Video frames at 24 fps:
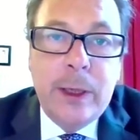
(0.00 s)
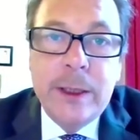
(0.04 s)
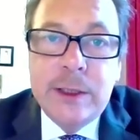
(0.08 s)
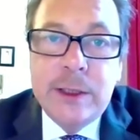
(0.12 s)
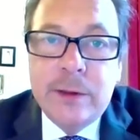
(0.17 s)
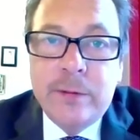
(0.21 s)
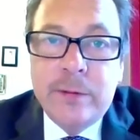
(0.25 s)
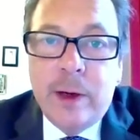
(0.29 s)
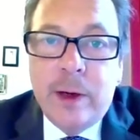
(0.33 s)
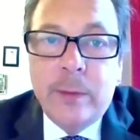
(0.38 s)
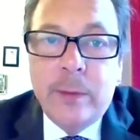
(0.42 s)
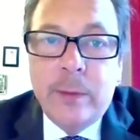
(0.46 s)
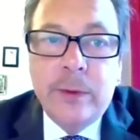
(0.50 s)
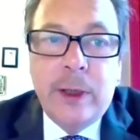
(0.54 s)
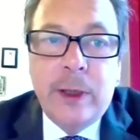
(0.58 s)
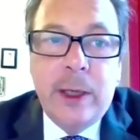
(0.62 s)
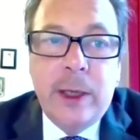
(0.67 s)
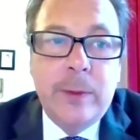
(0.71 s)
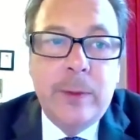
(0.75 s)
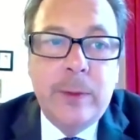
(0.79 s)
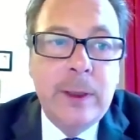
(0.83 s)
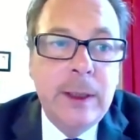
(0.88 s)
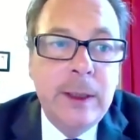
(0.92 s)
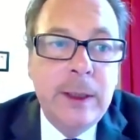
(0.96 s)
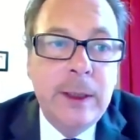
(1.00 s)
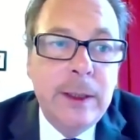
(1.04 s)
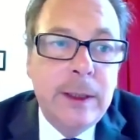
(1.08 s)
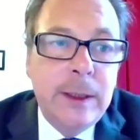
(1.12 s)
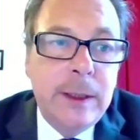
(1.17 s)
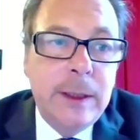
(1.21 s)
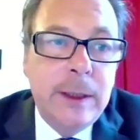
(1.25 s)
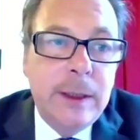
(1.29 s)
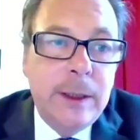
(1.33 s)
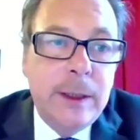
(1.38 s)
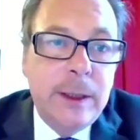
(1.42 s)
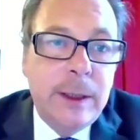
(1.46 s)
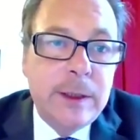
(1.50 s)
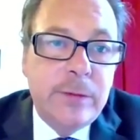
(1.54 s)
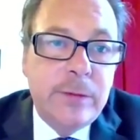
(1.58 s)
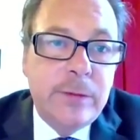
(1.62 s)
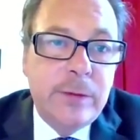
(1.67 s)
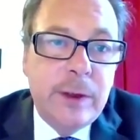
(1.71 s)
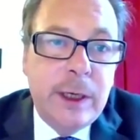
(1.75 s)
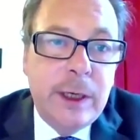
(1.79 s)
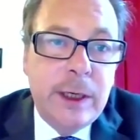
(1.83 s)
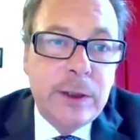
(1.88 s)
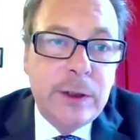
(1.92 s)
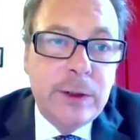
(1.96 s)
place of Abu Dhabi
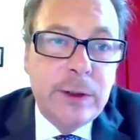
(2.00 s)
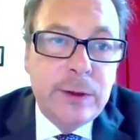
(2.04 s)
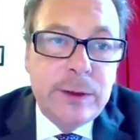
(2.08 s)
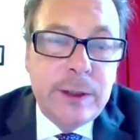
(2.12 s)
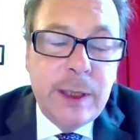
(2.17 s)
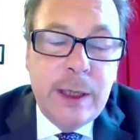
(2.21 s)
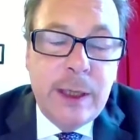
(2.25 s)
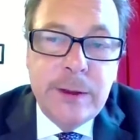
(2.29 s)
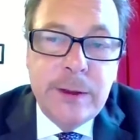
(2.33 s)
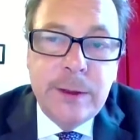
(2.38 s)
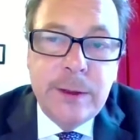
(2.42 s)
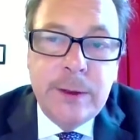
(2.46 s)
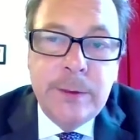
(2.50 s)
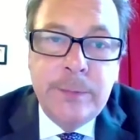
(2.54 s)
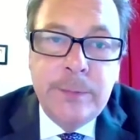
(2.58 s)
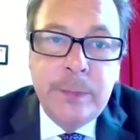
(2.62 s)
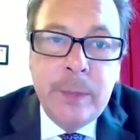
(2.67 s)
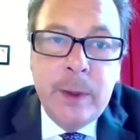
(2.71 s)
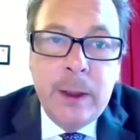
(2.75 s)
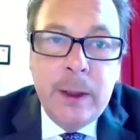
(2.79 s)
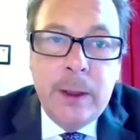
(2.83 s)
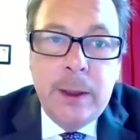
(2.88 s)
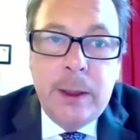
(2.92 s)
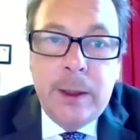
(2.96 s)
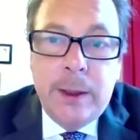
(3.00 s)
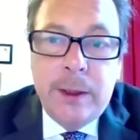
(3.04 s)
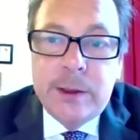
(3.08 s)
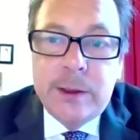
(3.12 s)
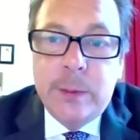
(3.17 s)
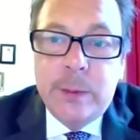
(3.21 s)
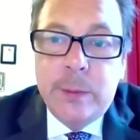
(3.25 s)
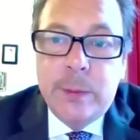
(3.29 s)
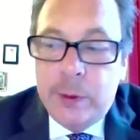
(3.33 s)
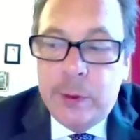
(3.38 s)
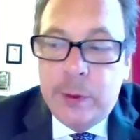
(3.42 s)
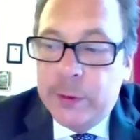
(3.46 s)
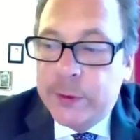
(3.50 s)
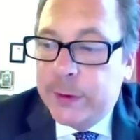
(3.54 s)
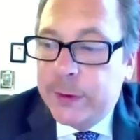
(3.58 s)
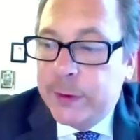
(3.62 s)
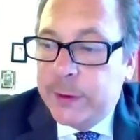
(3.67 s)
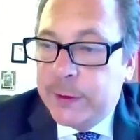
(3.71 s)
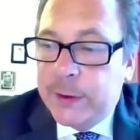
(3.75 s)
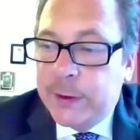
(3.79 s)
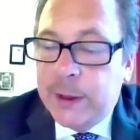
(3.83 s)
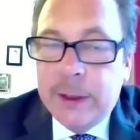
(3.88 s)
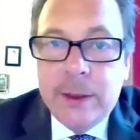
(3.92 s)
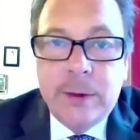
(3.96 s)
as a financial centre, and it's
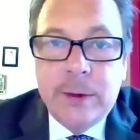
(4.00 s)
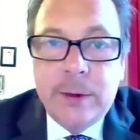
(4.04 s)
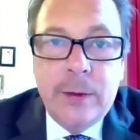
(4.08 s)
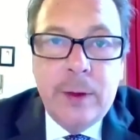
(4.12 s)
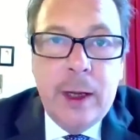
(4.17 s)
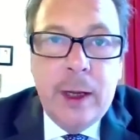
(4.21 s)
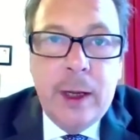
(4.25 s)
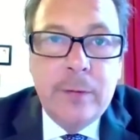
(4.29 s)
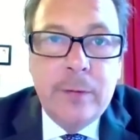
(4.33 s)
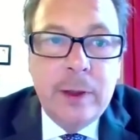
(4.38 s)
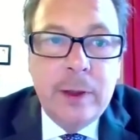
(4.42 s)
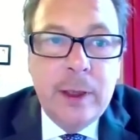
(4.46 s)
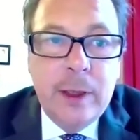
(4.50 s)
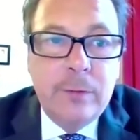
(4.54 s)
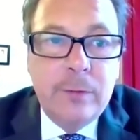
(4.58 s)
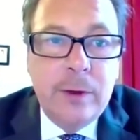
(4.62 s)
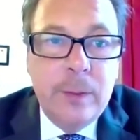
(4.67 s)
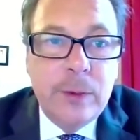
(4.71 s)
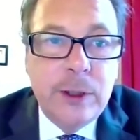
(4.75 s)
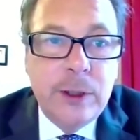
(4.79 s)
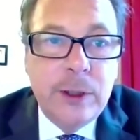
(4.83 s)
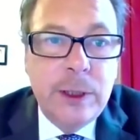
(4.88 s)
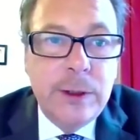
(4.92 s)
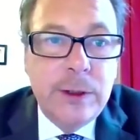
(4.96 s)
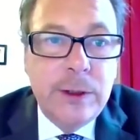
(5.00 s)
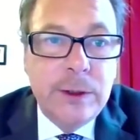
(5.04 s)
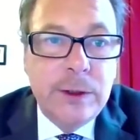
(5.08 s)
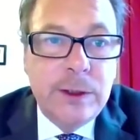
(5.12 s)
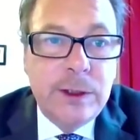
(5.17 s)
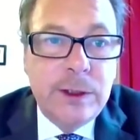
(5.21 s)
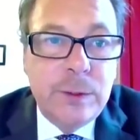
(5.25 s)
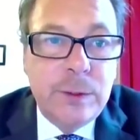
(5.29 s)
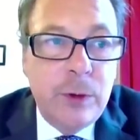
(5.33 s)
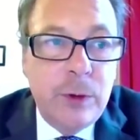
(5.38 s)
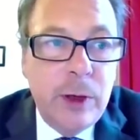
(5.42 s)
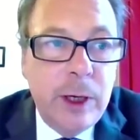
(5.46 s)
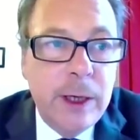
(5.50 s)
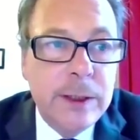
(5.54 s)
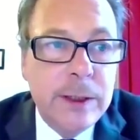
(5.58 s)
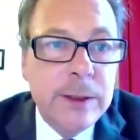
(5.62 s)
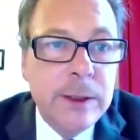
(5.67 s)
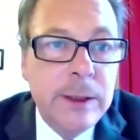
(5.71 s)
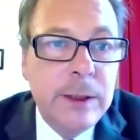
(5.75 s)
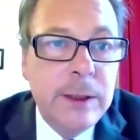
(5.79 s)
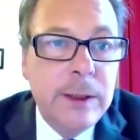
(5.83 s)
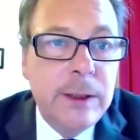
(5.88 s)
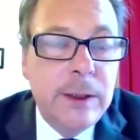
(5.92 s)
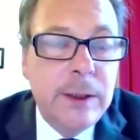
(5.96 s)
important that having that reputation
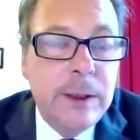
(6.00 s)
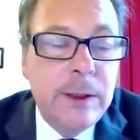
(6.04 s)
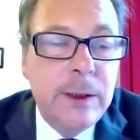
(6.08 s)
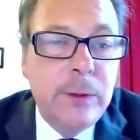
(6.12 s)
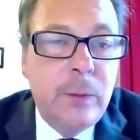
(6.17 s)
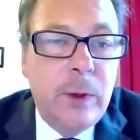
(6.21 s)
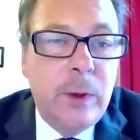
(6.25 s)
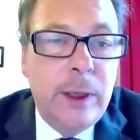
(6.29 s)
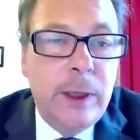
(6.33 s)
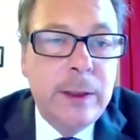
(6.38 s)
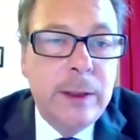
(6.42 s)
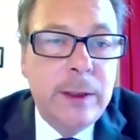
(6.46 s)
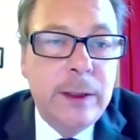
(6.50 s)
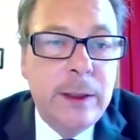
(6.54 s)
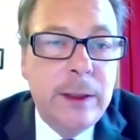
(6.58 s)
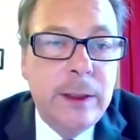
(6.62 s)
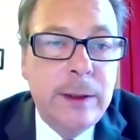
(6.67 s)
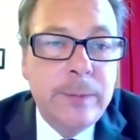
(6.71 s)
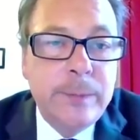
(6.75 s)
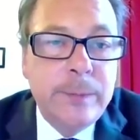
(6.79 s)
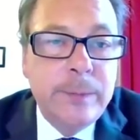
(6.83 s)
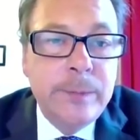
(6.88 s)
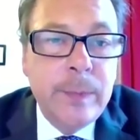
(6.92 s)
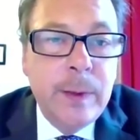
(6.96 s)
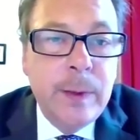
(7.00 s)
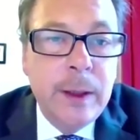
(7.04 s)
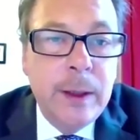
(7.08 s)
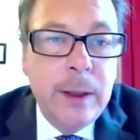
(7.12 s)
spread widely.